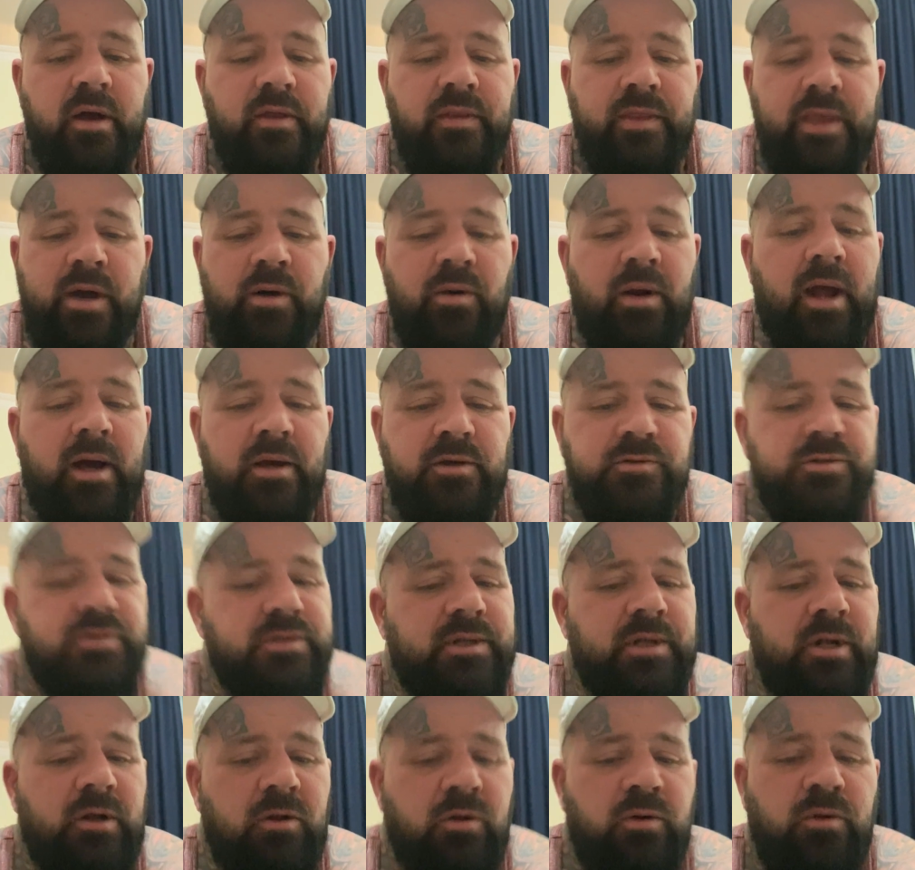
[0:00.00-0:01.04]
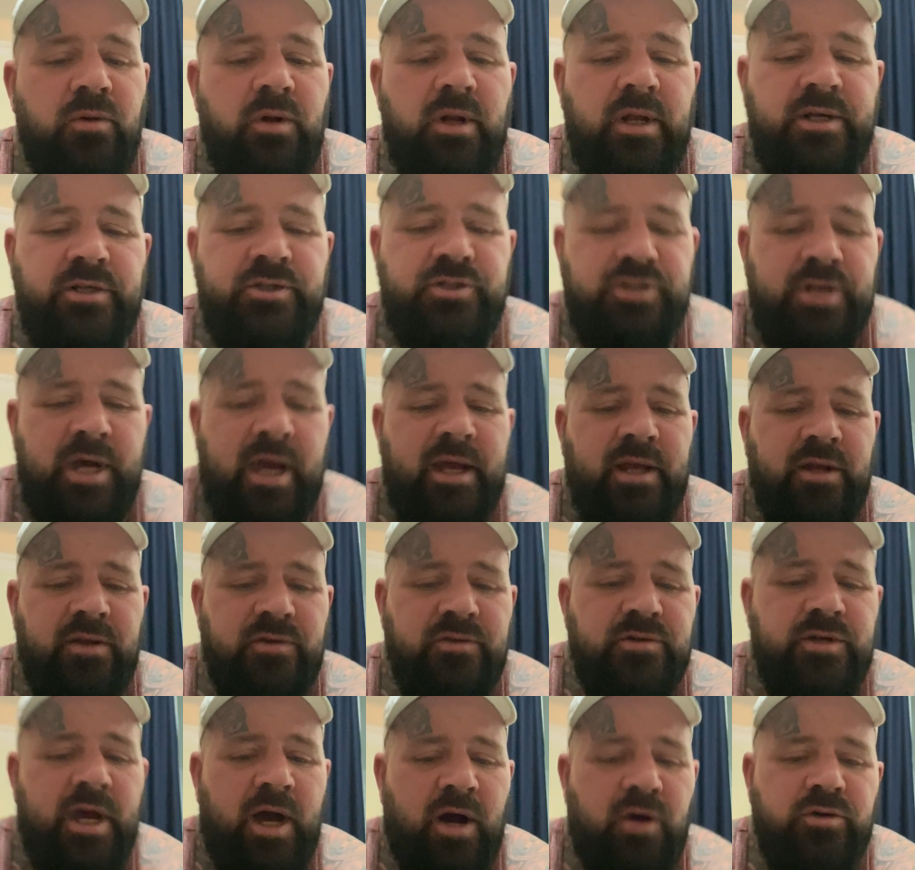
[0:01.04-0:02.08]
they will absolutely
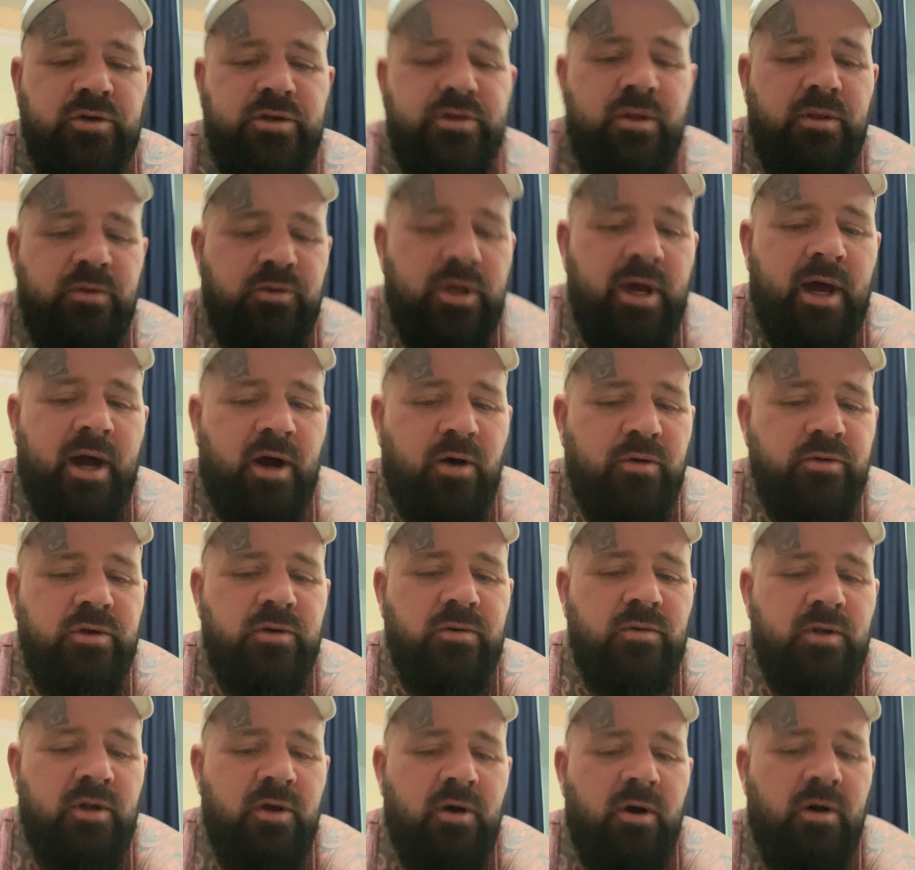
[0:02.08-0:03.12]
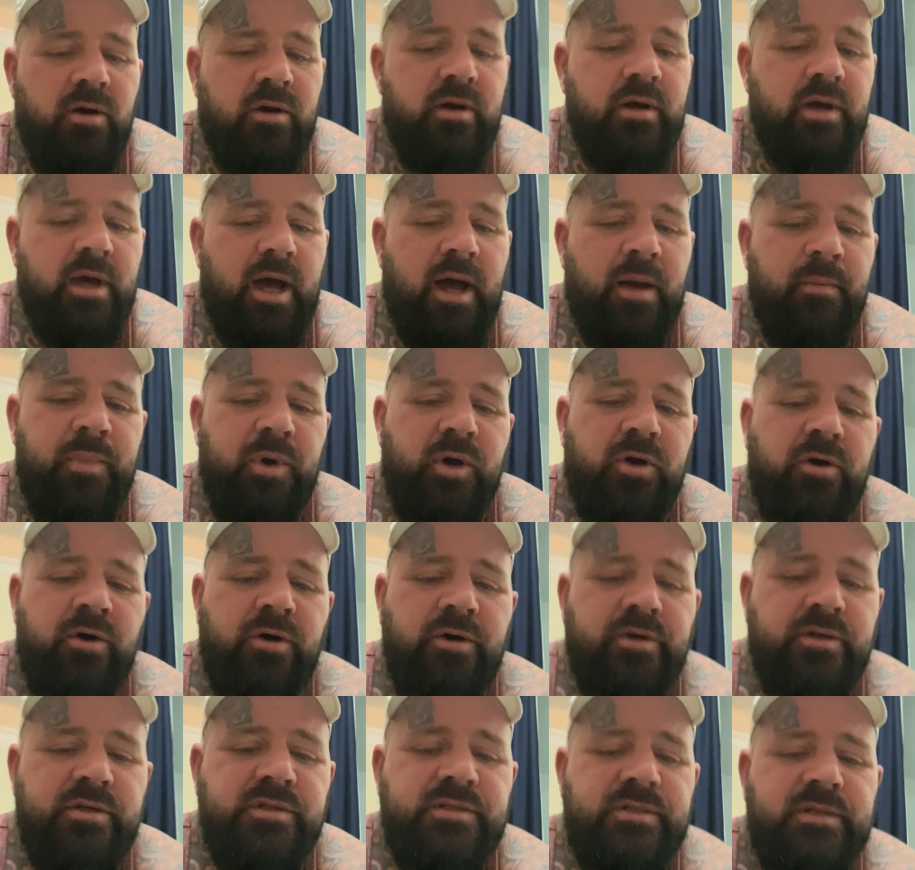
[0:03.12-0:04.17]
change how you, how you look. And
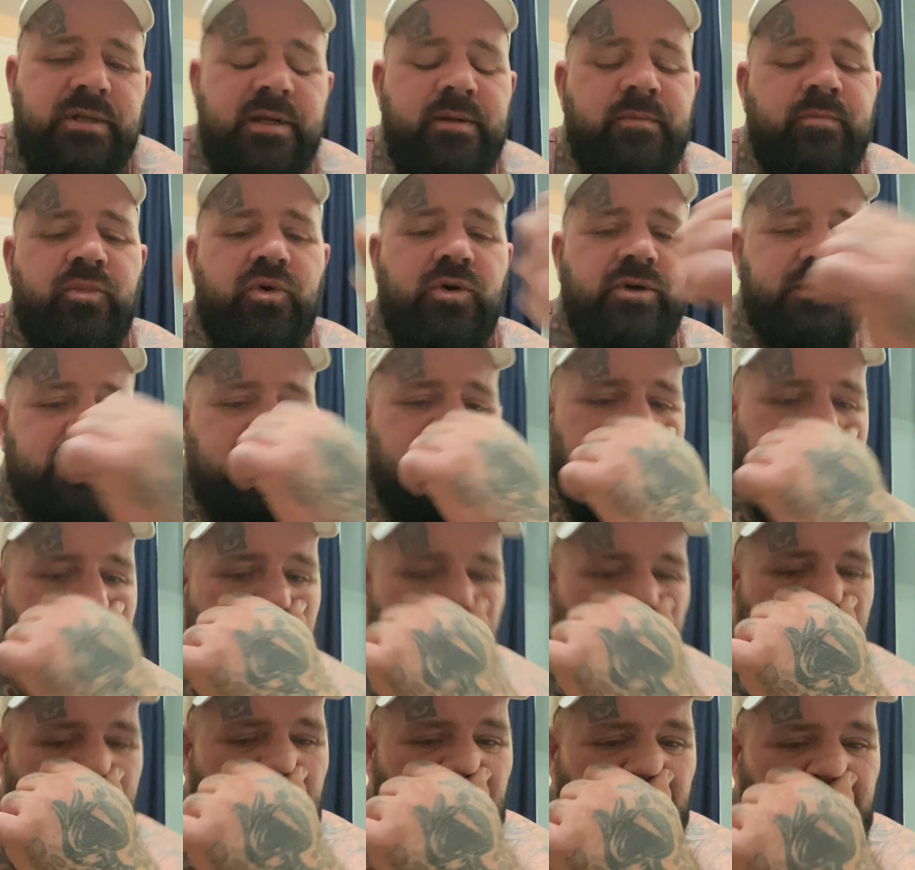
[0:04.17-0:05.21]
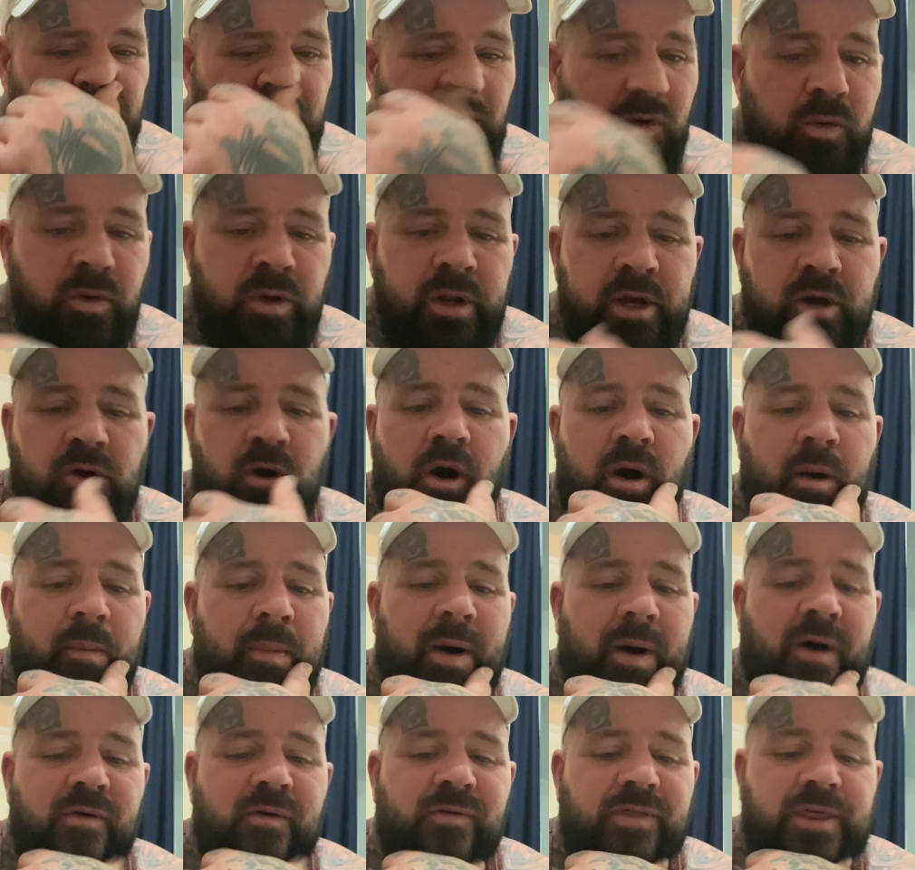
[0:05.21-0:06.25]
because in prison, you've only got
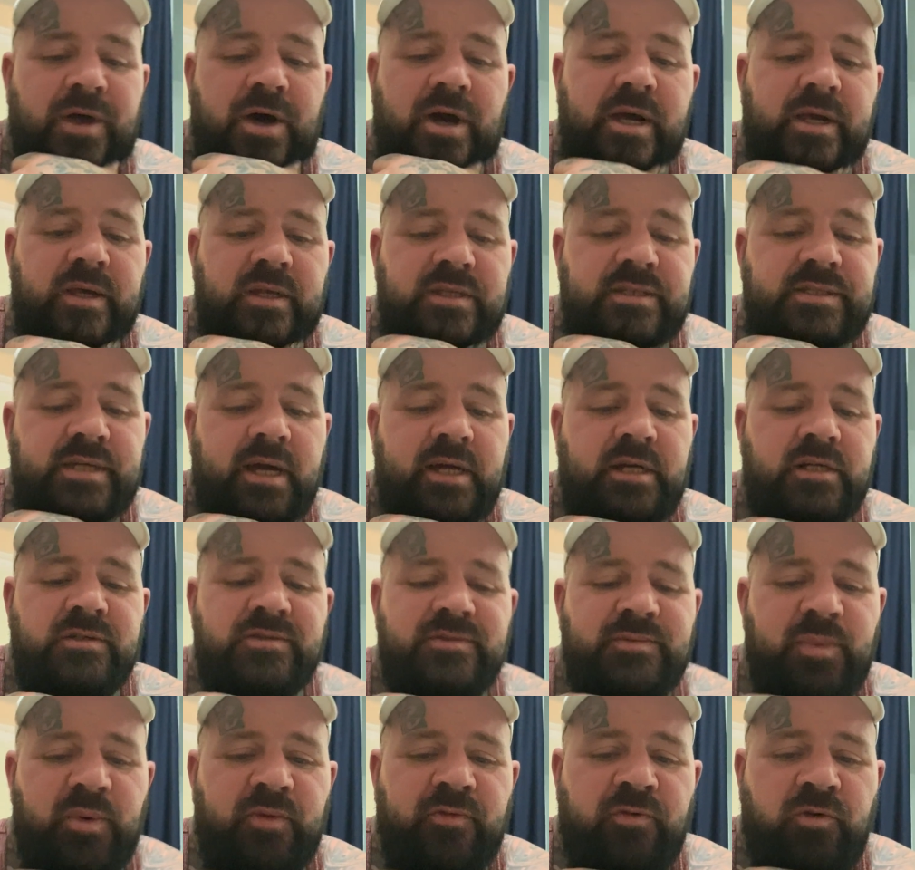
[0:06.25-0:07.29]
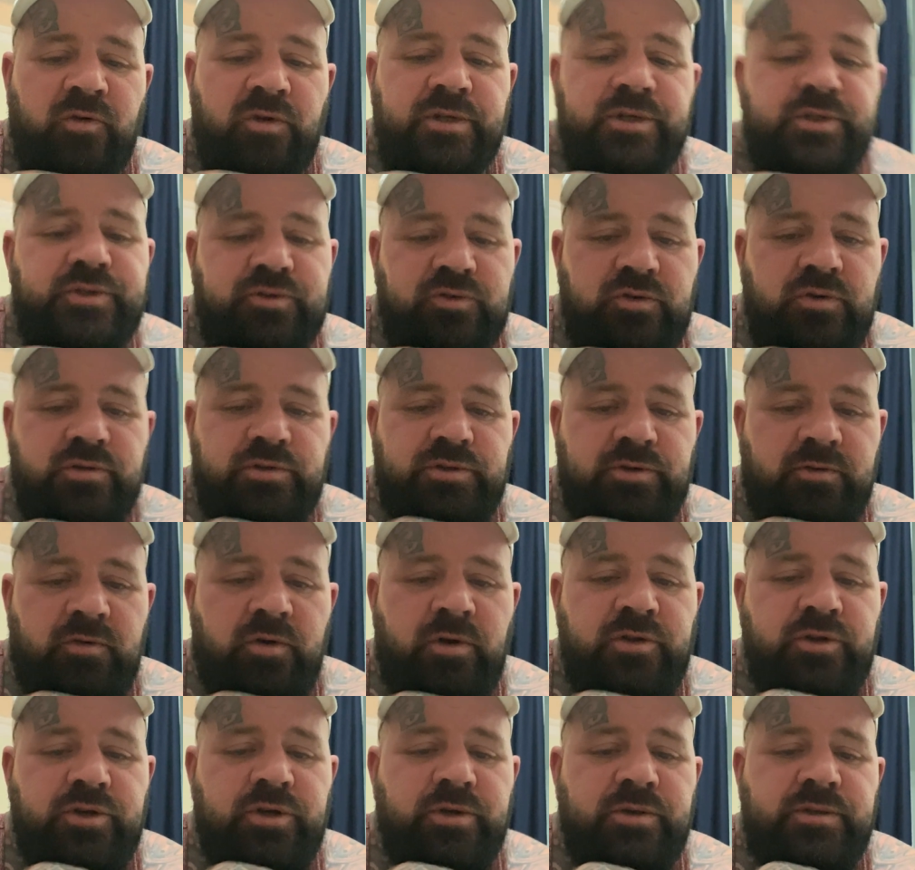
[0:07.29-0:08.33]
about 30 seconds before the screws are
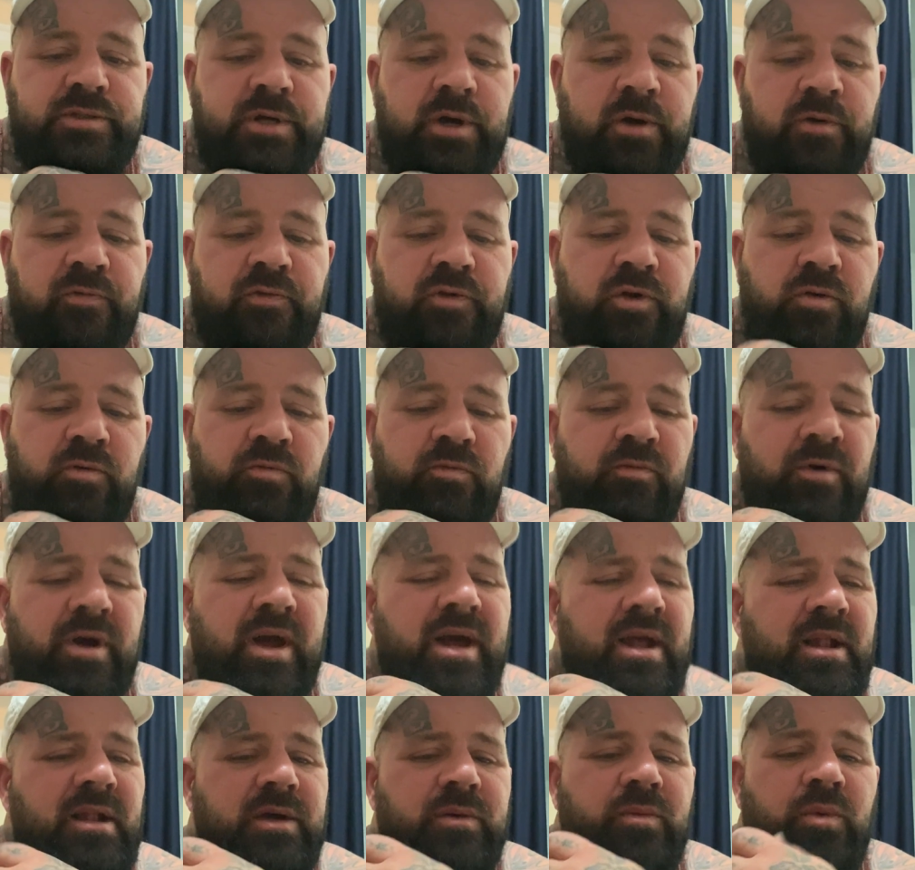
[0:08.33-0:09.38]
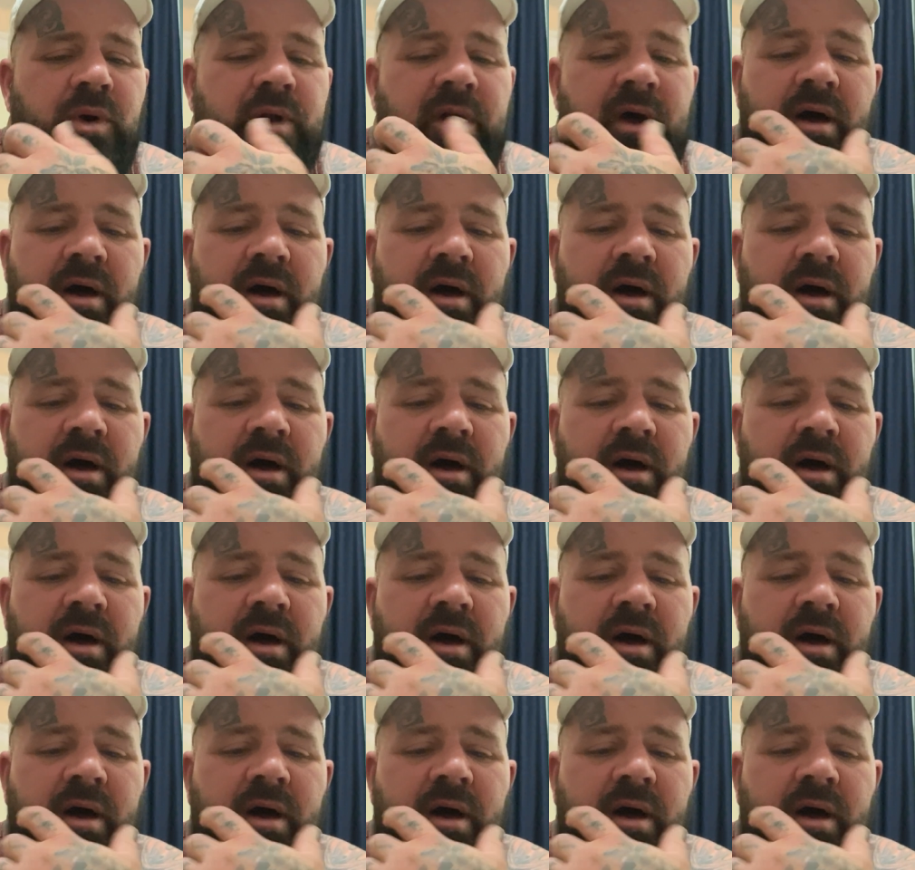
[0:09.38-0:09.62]
on you. So if you really want to